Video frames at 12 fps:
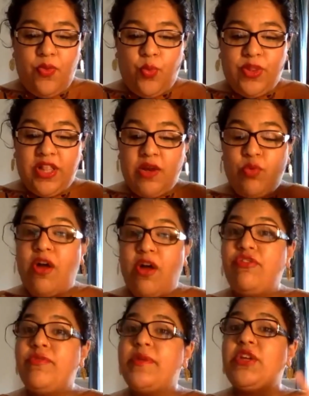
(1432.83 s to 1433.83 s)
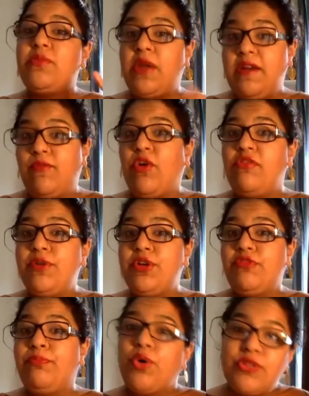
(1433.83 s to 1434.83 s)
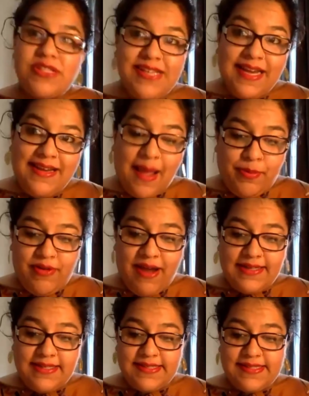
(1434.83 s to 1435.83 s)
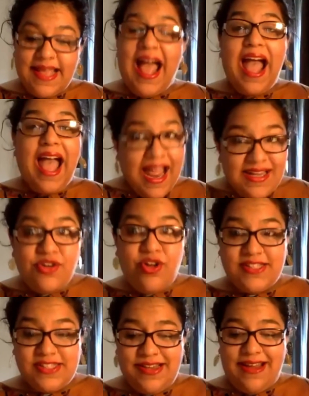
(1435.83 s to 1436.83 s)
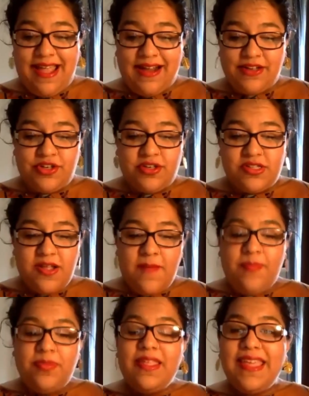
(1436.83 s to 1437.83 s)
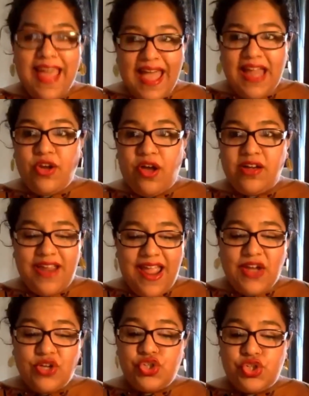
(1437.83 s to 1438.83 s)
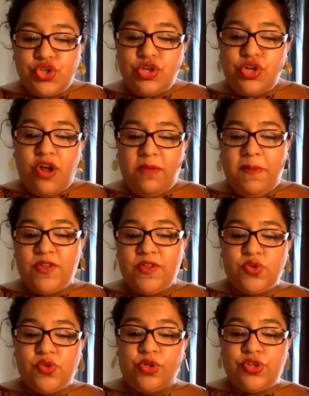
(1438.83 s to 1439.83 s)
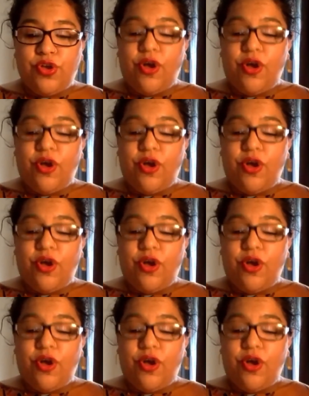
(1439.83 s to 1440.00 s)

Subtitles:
with the involvement of both state apparatus and non-state actors, cannot and should not be the source